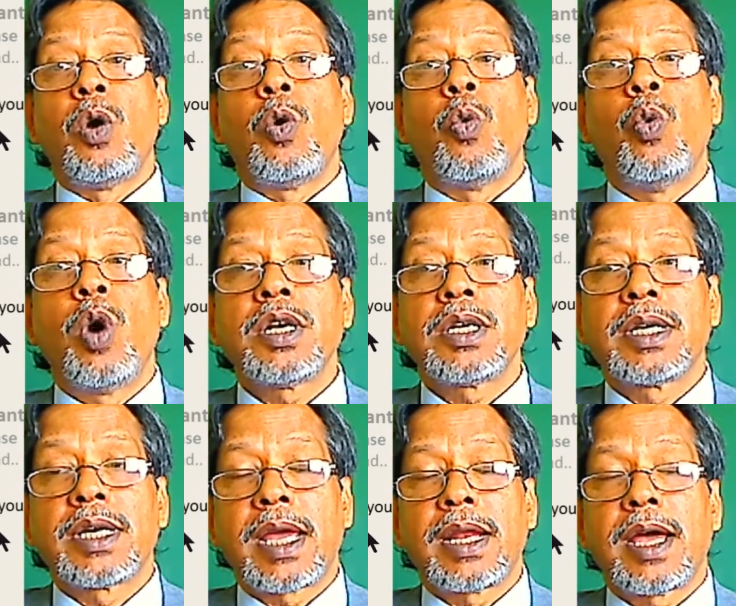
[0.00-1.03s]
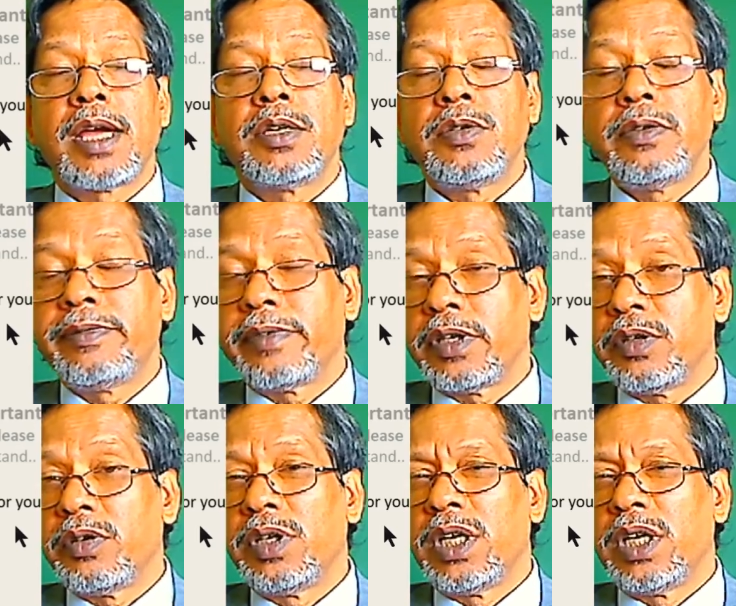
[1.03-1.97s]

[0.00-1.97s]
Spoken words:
What can I do for you?